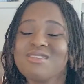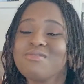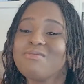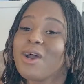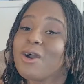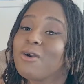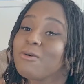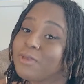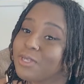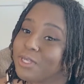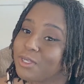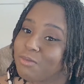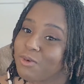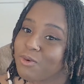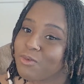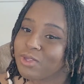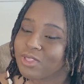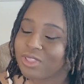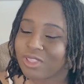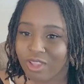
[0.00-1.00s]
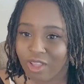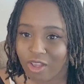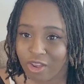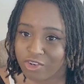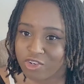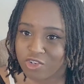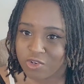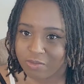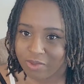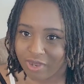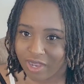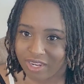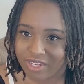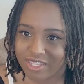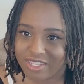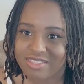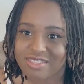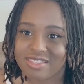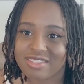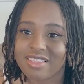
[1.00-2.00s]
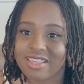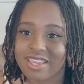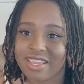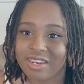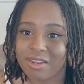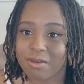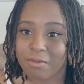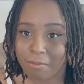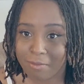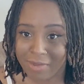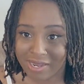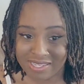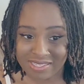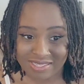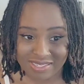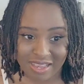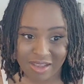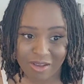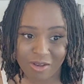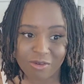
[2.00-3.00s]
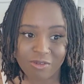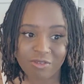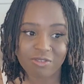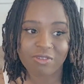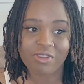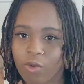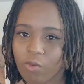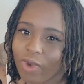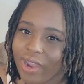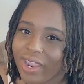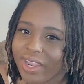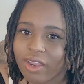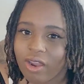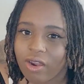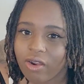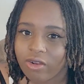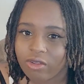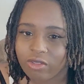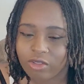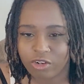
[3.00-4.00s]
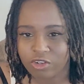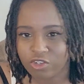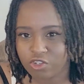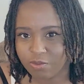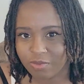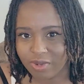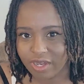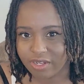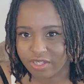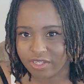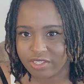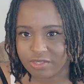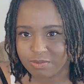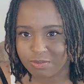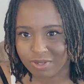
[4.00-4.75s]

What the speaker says: about people with larger bodies than myself. But why are larger bodies